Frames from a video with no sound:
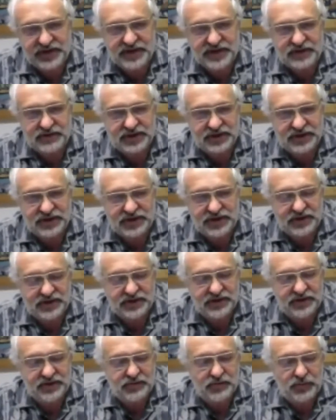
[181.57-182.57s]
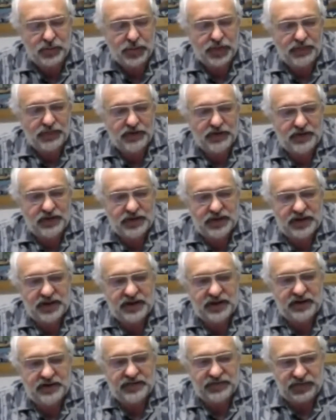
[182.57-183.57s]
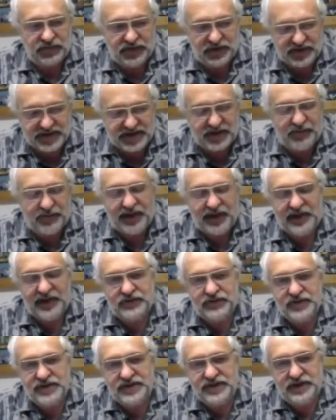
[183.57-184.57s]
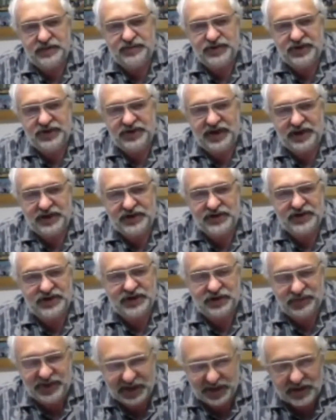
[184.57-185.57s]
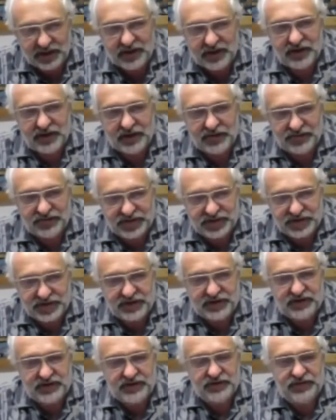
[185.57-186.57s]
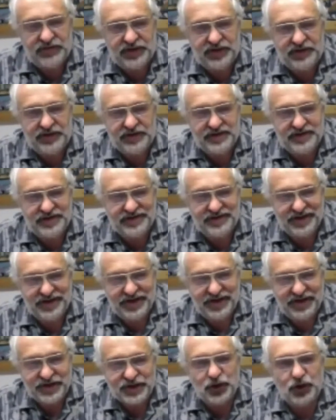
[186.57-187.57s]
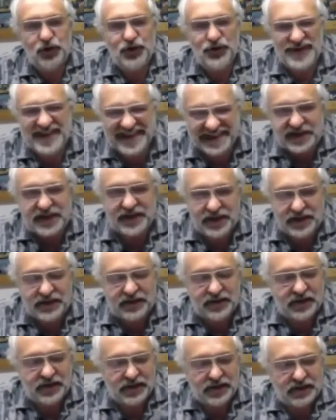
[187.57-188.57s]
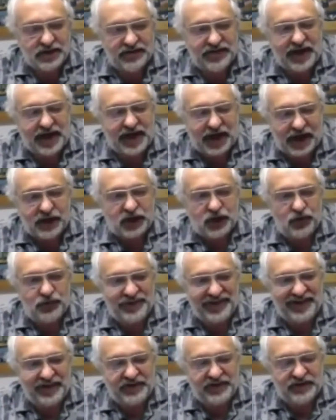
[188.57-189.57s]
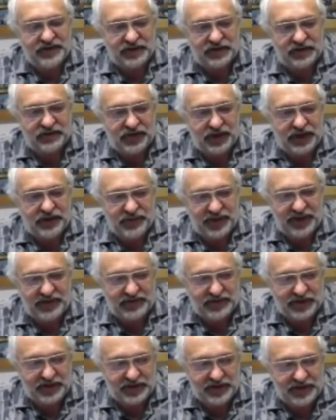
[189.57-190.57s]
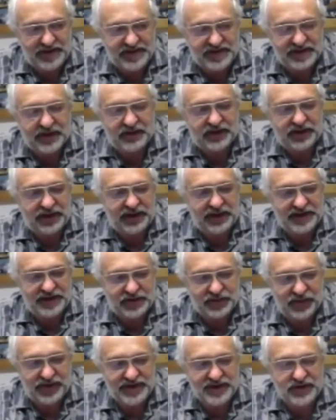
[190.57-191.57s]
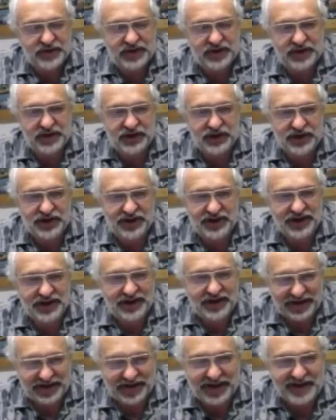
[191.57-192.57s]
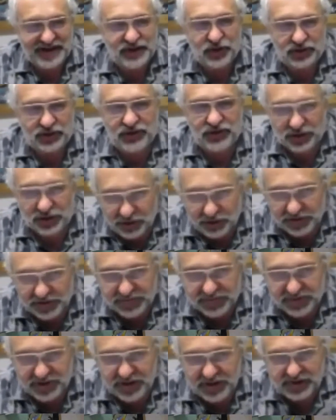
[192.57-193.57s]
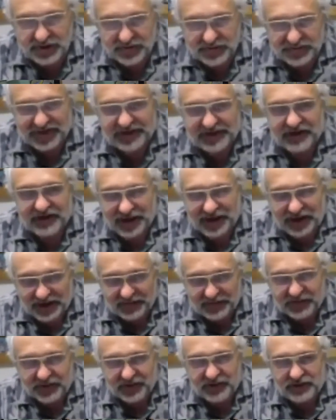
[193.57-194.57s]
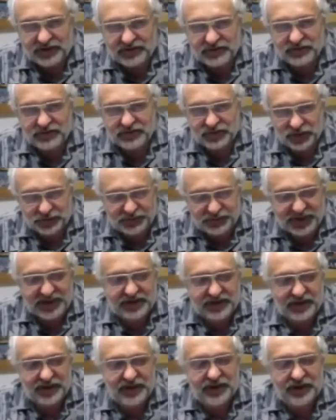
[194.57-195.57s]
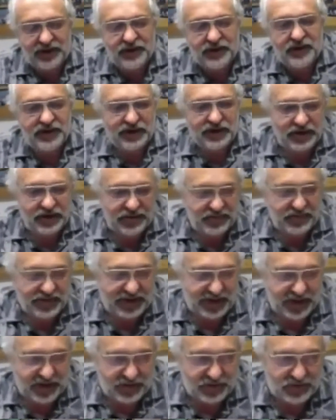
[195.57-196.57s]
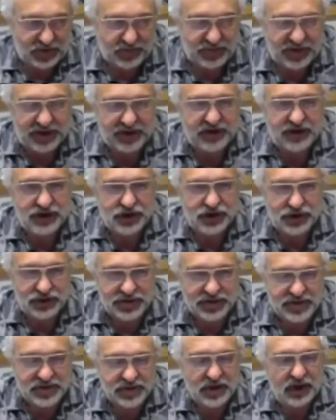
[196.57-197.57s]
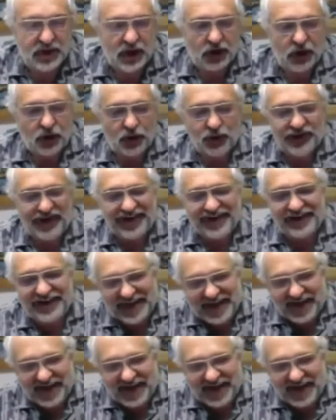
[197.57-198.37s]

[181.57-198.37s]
for district heating, and for some electricity production in the middle of the city of Linz. So you see the argument that environmentalists are against waste to energy does not hold. There are other, typically either economic issues or